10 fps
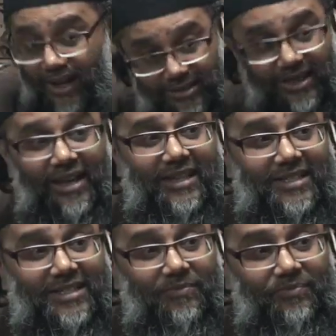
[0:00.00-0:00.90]
Allah
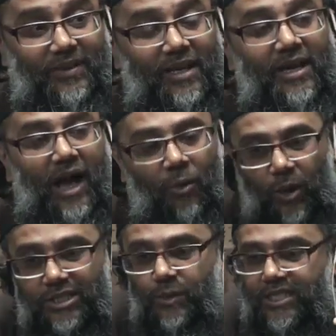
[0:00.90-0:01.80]
is. And
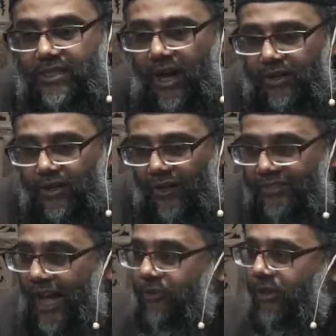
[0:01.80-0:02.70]
once we start
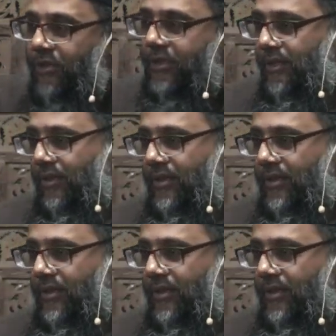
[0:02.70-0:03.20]
on that road,